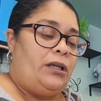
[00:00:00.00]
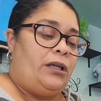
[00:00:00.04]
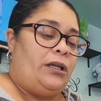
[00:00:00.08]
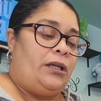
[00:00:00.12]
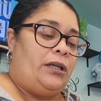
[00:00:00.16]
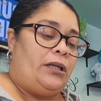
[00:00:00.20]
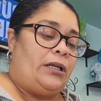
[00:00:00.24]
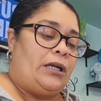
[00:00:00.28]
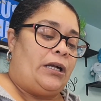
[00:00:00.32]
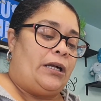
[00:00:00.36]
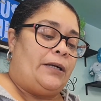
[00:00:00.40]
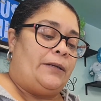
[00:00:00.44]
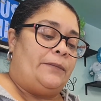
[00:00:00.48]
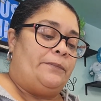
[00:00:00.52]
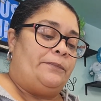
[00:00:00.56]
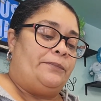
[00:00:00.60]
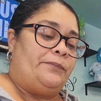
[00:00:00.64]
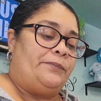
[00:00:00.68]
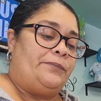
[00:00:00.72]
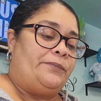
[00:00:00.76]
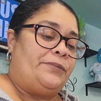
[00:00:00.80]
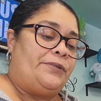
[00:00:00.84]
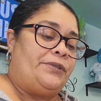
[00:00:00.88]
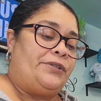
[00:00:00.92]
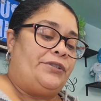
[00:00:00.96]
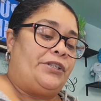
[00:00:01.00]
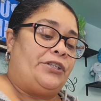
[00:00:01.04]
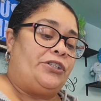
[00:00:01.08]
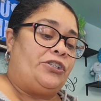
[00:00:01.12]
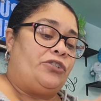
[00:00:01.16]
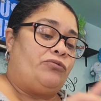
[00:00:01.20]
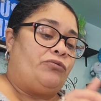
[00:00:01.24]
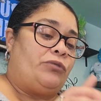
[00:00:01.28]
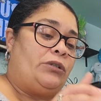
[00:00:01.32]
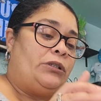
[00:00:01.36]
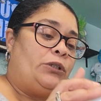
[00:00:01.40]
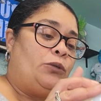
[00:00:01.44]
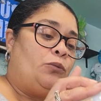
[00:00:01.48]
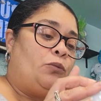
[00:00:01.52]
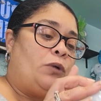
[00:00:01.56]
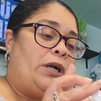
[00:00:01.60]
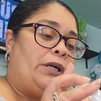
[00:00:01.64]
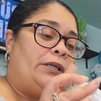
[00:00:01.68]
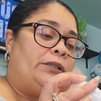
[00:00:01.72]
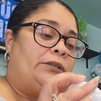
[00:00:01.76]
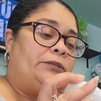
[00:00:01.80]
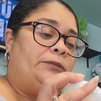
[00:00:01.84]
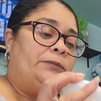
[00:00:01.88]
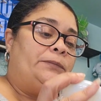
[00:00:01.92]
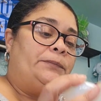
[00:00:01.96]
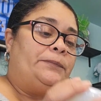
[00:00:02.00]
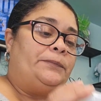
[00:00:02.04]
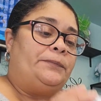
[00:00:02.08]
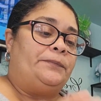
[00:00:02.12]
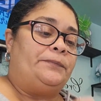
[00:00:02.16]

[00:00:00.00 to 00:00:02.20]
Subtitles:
it sticks really well.